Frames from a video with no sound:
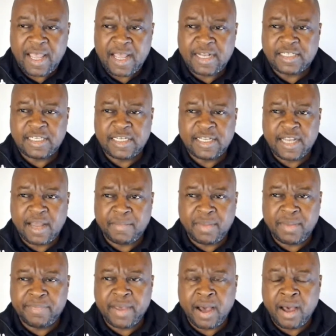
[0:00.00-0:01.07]
and in
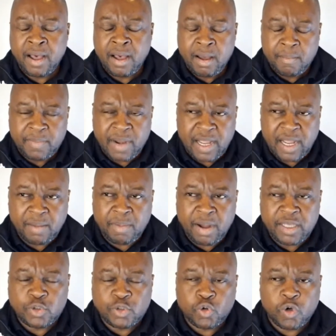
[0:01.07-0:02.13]
Namibia.
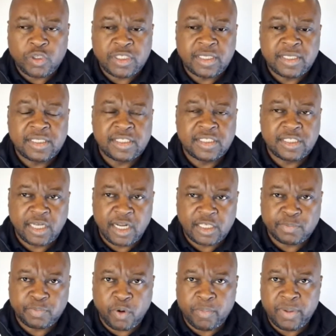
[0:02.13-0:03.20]
Mnangagwa is causing
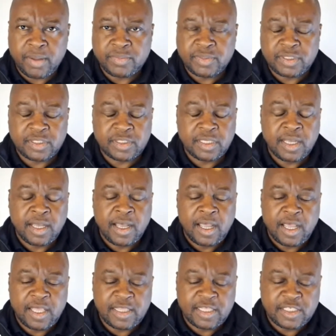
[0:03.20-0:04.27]
serious problems
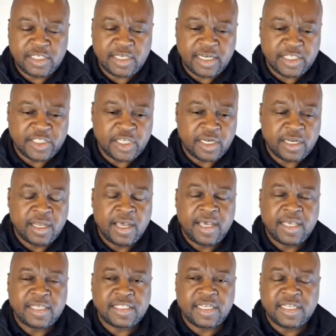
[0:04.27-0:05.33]
in this region.
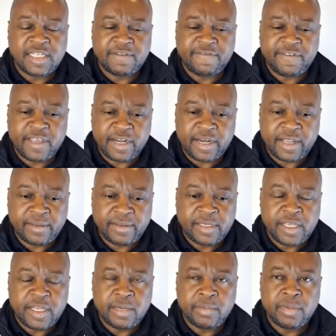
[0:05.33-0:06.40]
He's
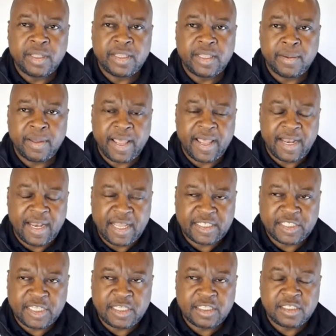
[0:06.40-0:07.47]
interfering in the
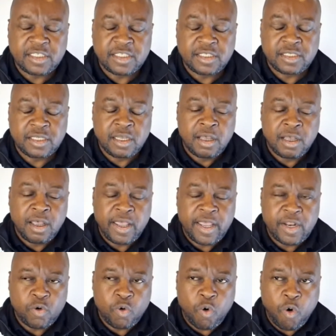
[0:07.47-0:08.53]
elections
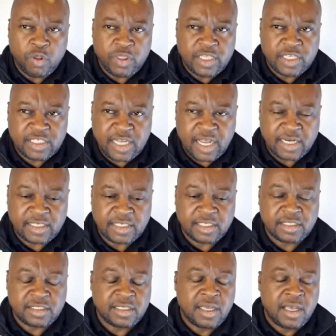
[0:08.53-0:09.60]
in all these
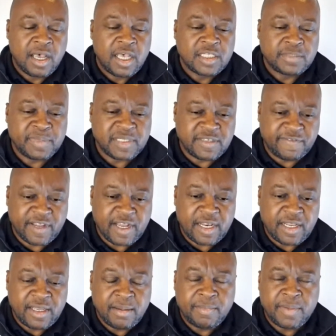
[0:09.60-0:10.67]
countries.
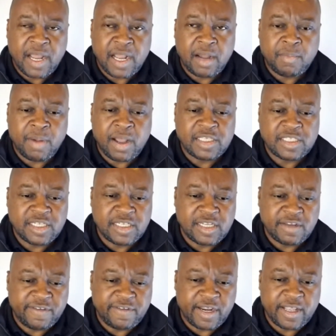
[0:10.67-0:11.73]
Specifically, Mnangagwa is
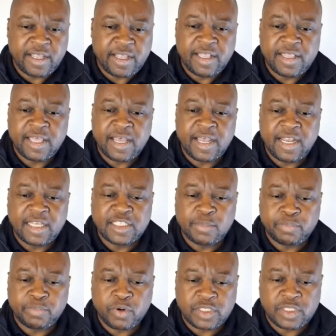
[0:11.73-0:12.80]
interfering in the
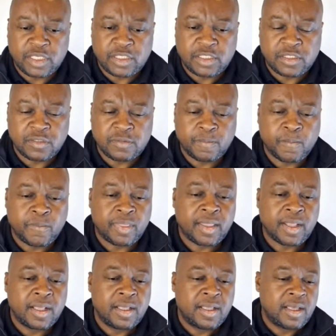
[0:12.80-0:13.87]
election process
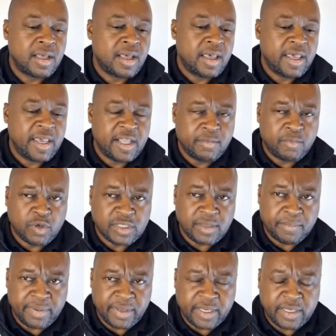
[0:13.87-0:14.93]
in
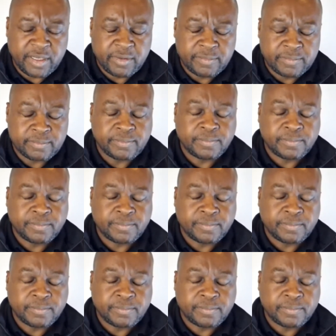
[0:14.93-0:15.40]
Mozambique,